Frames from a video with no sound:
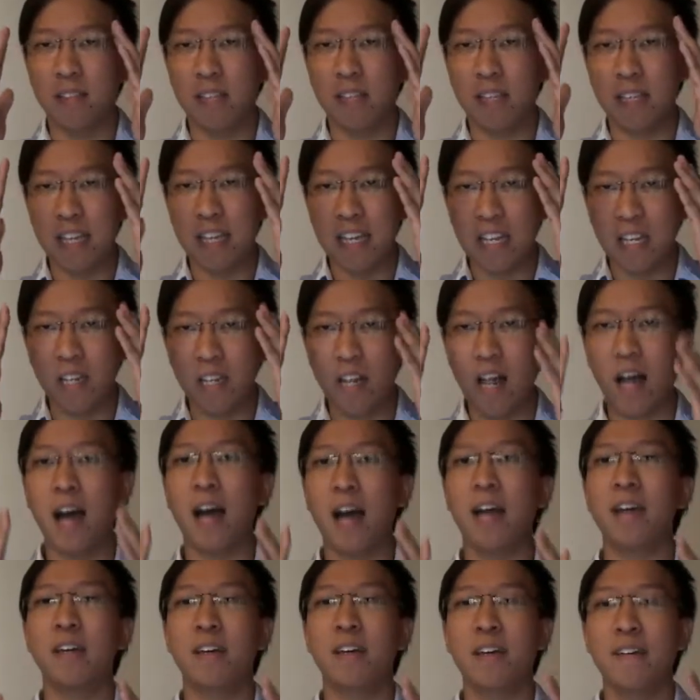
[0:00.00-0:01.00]
the
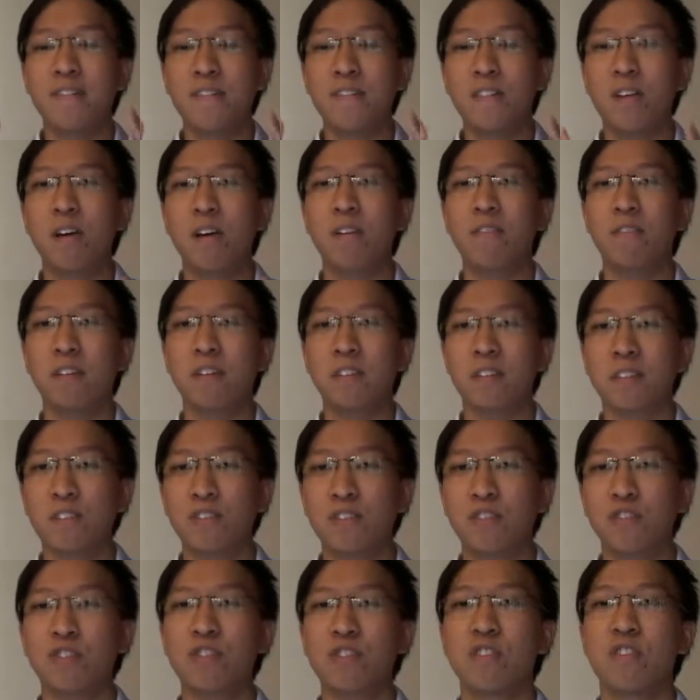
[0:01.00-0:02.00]
entire nervous
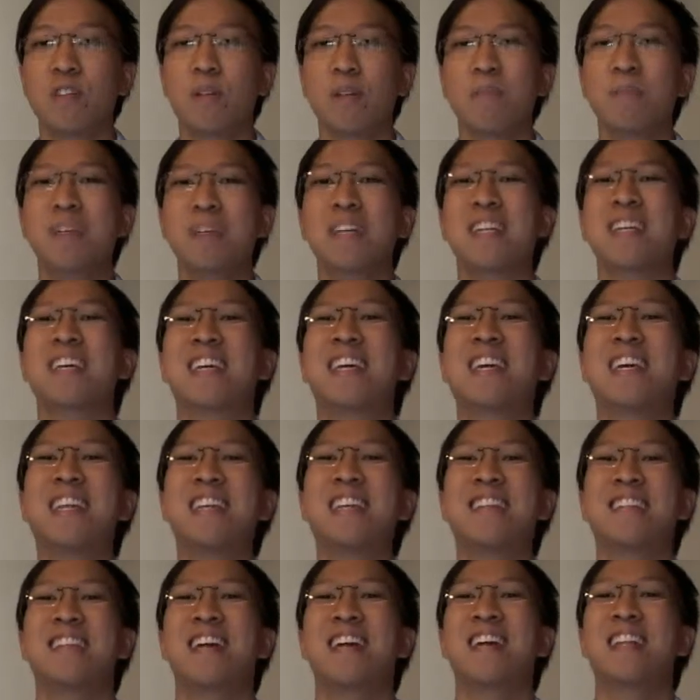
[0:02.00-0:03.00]
system in
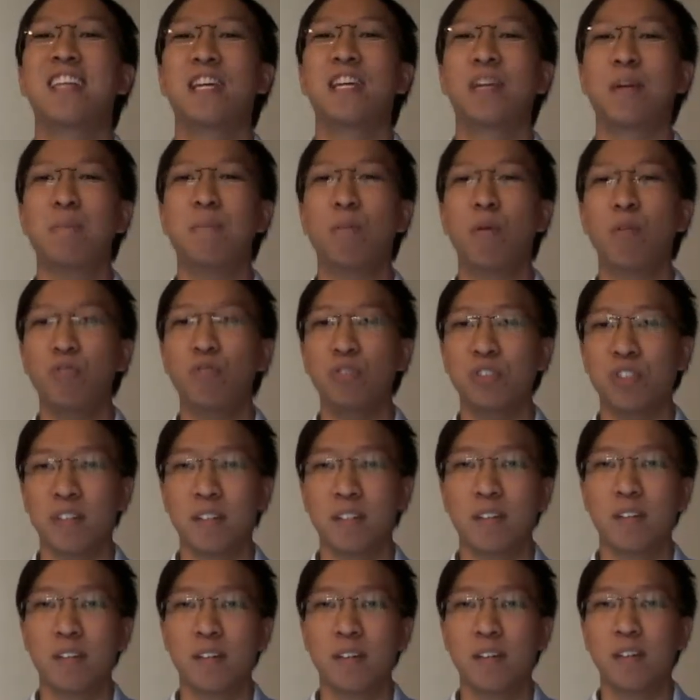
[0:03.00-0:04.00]
kinesthetic
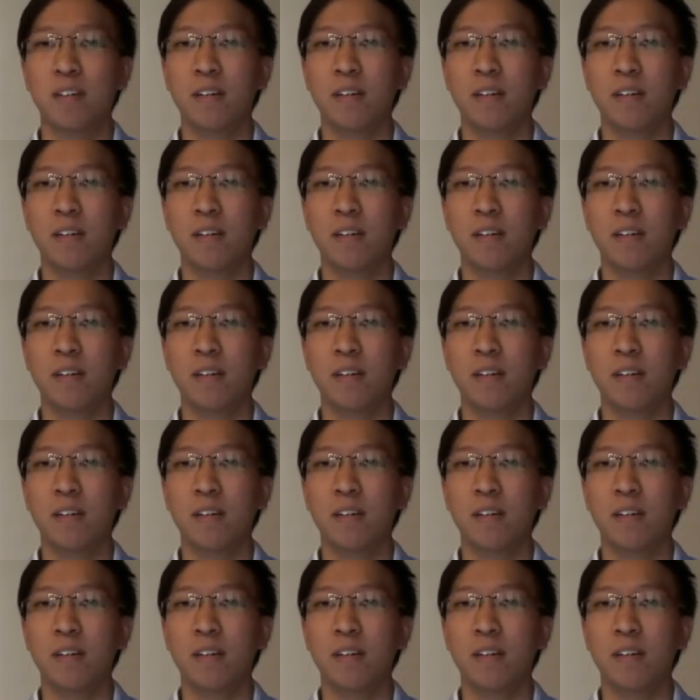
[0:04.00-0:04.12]
motion,